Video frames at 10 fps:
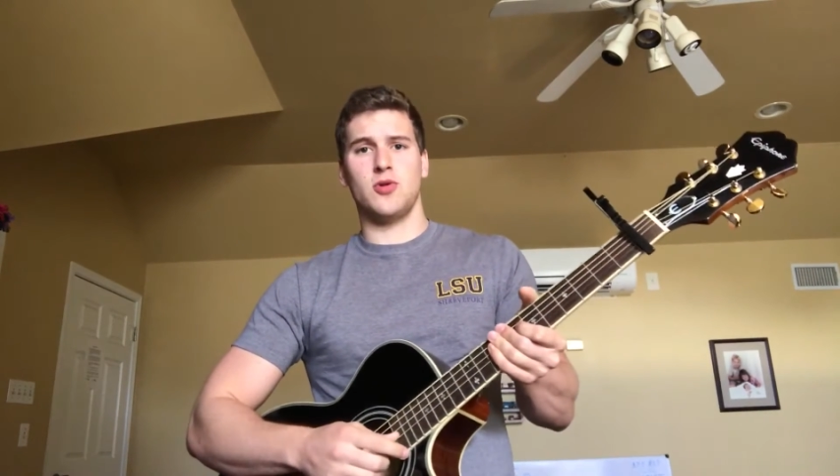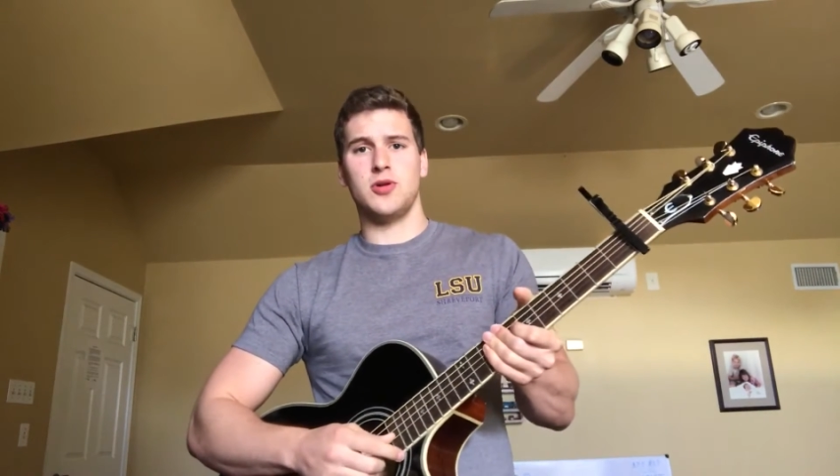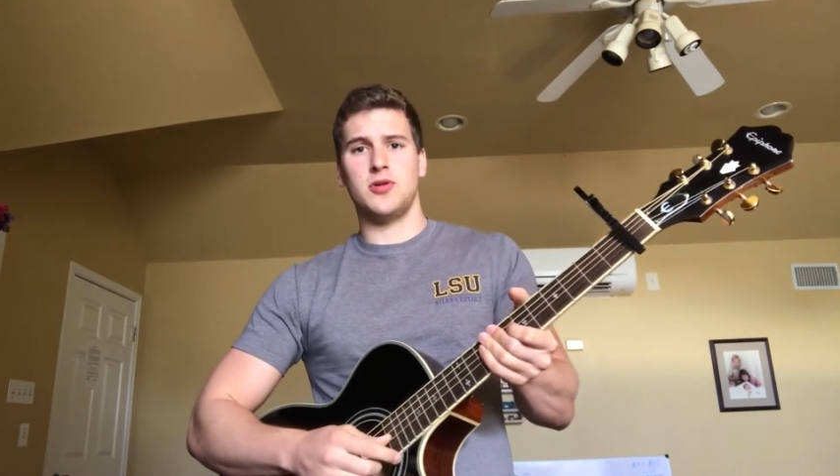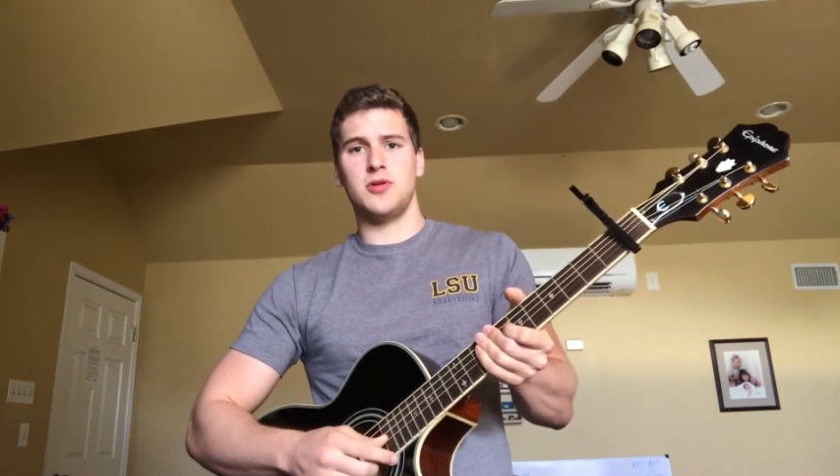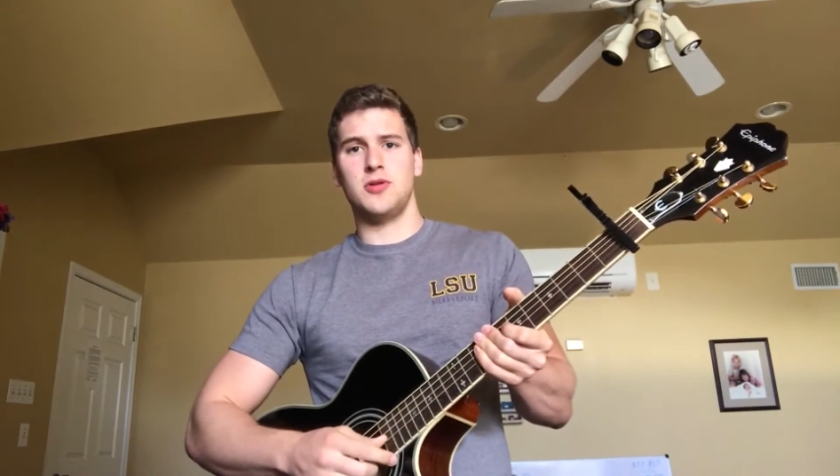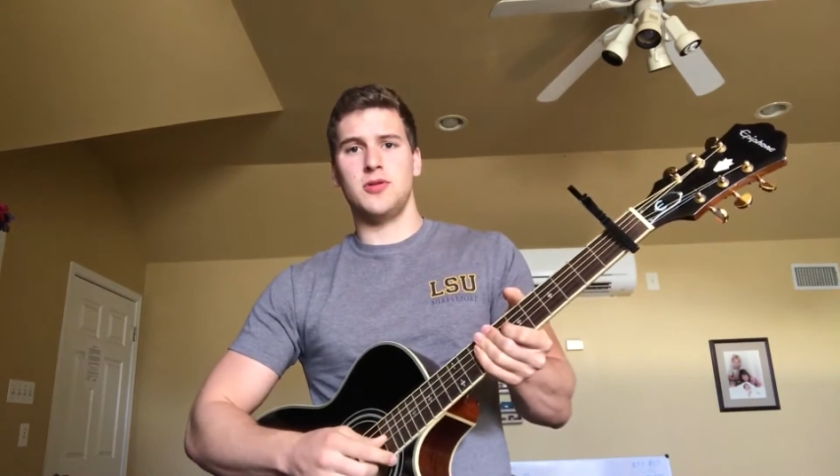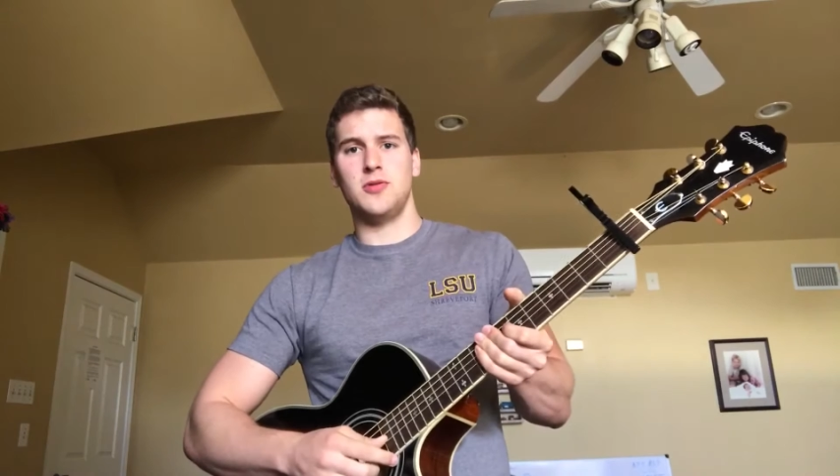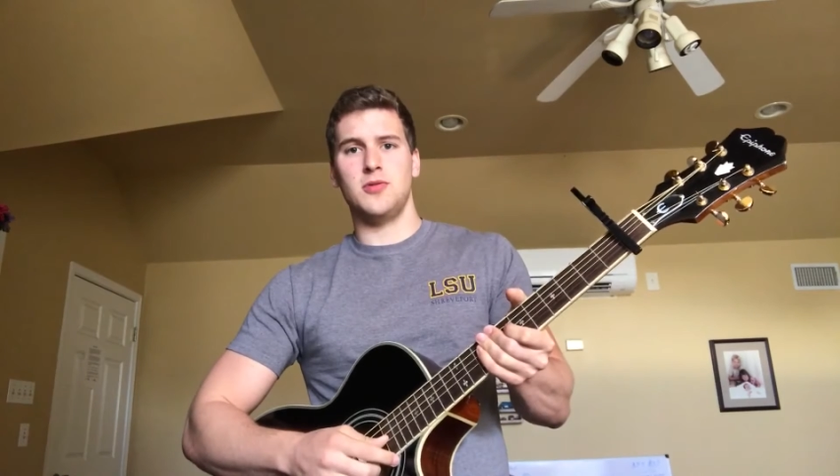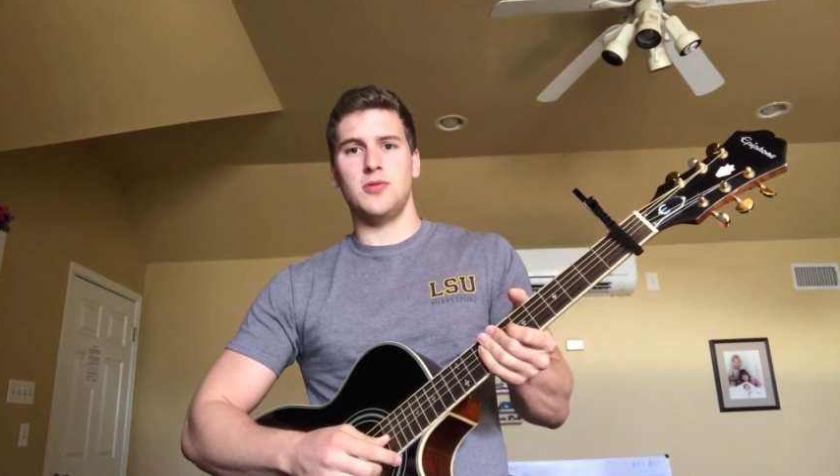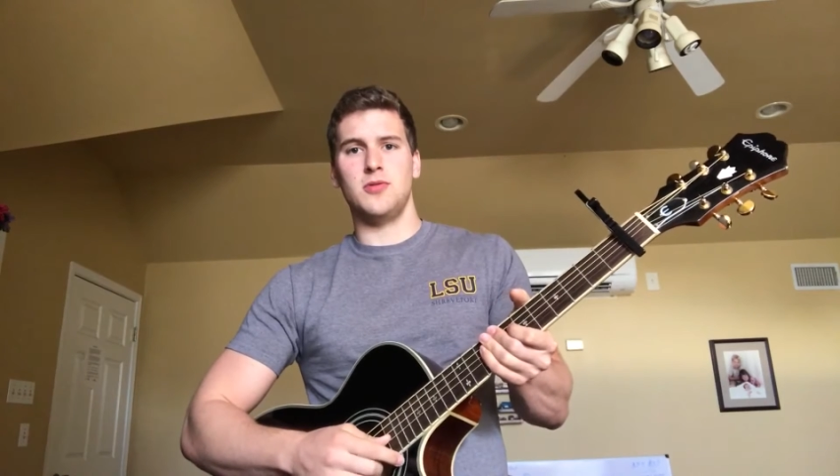One,
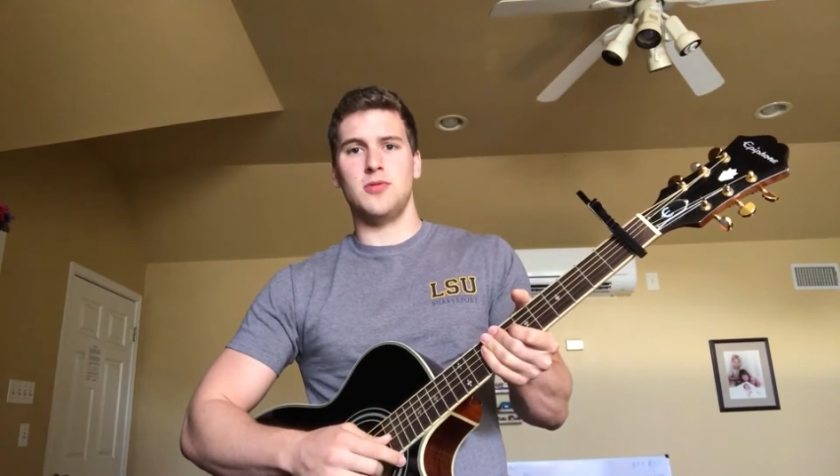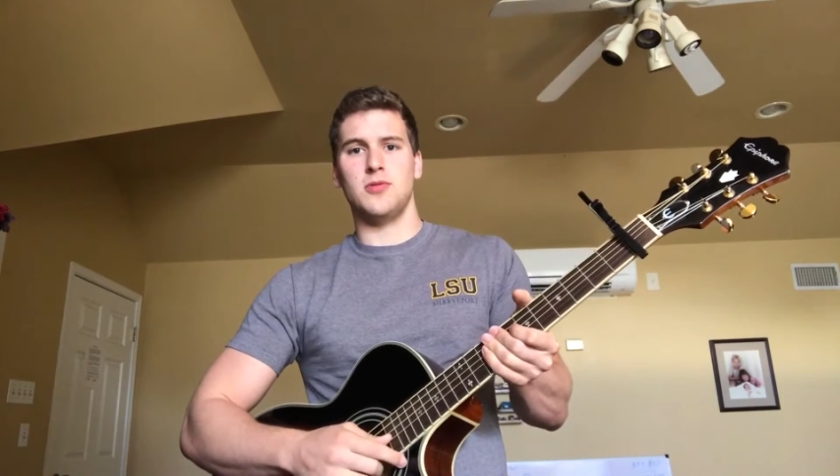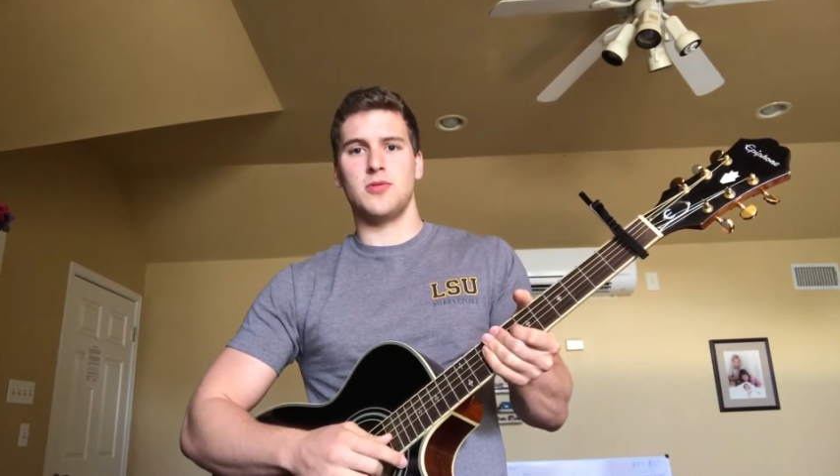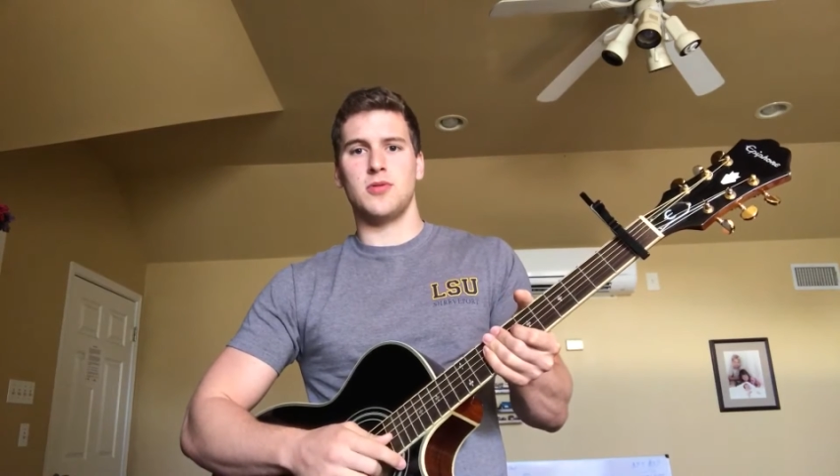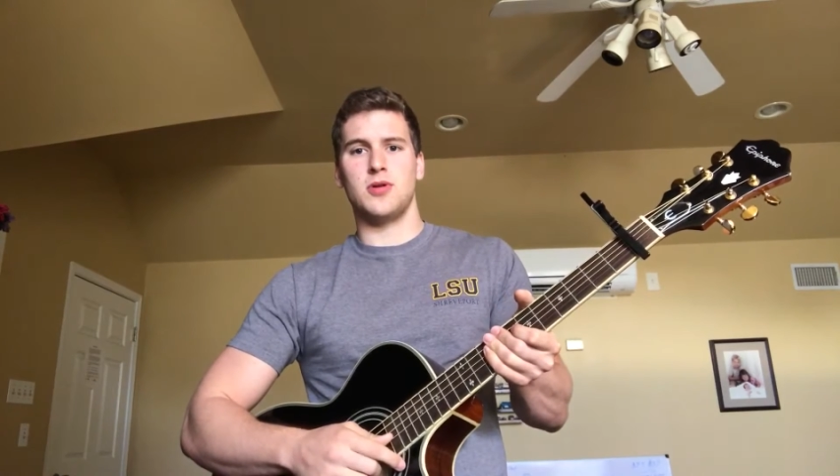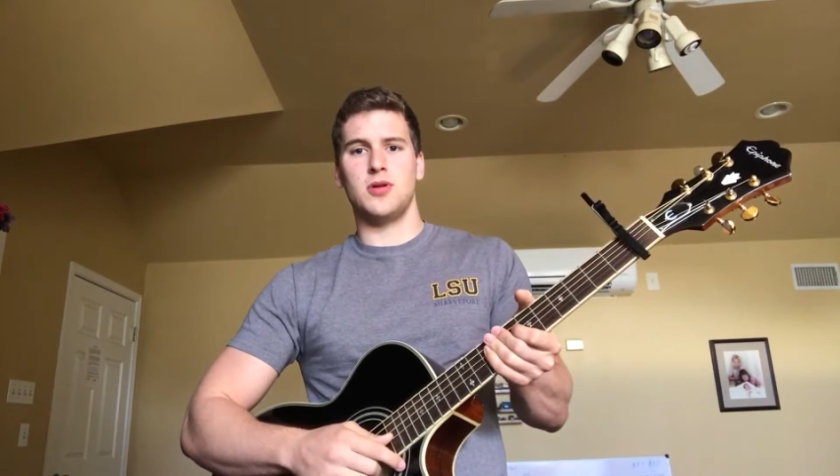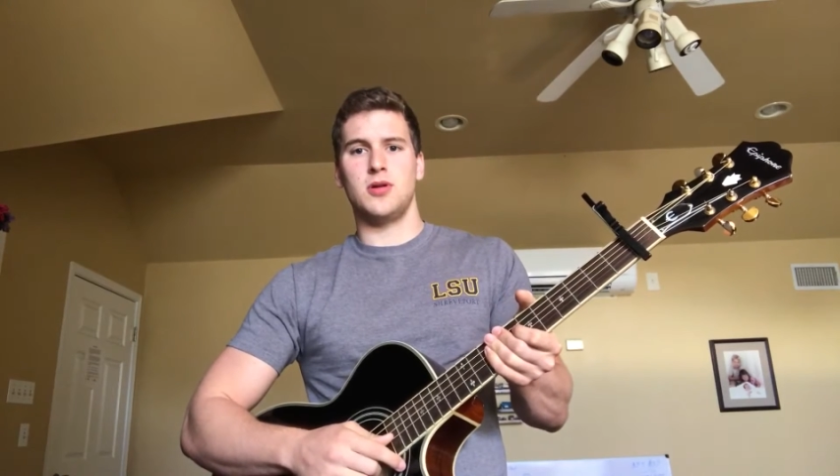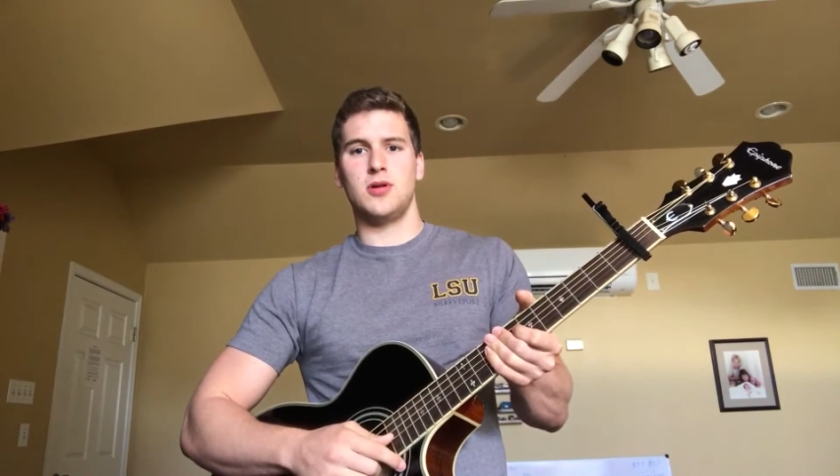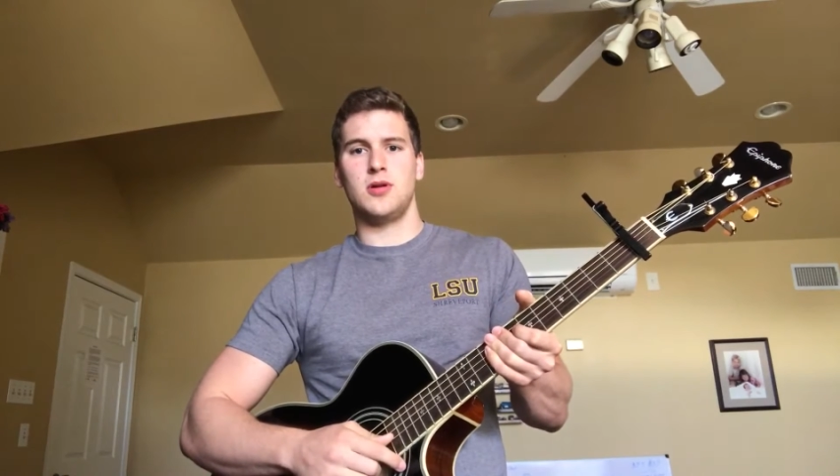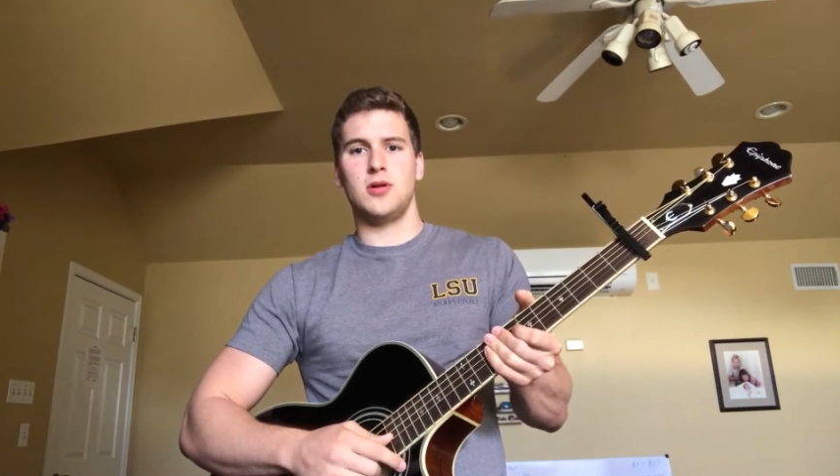two,
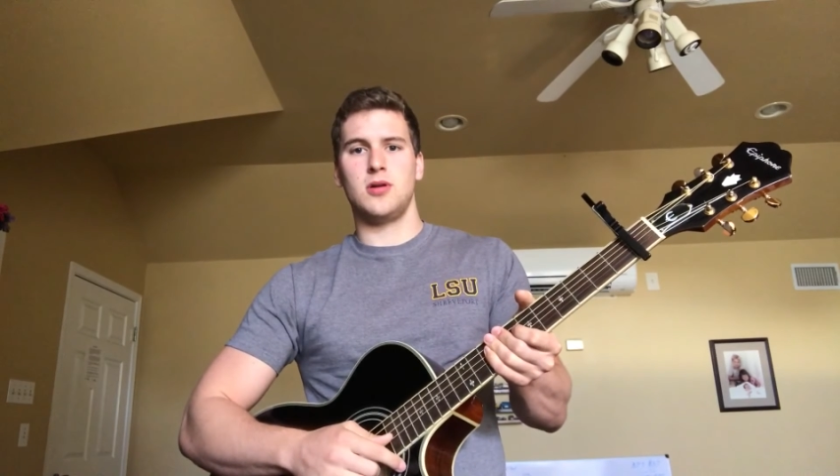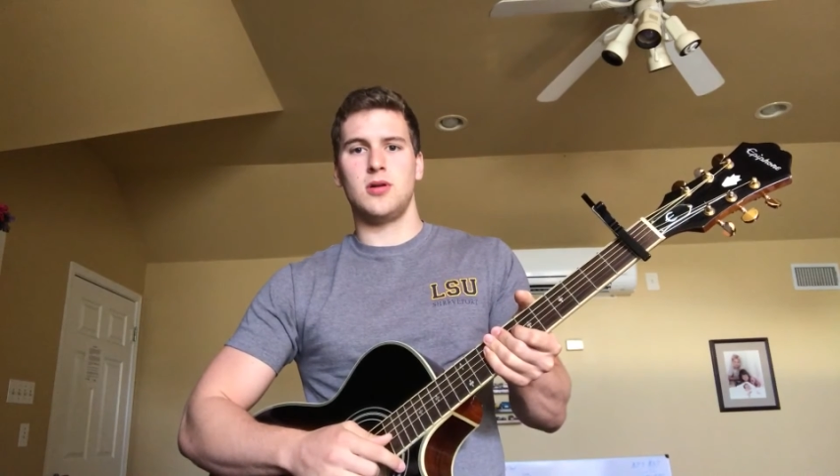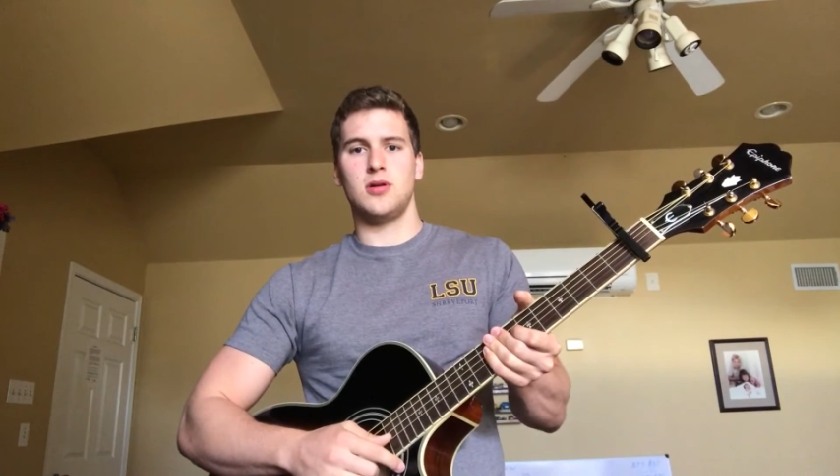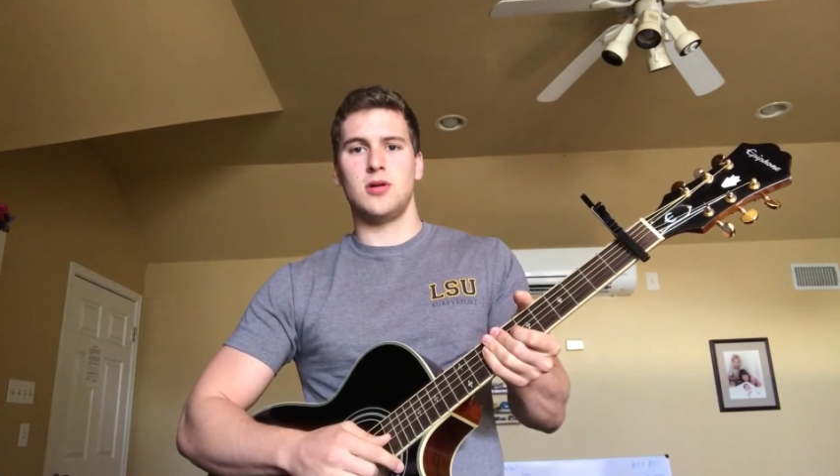three,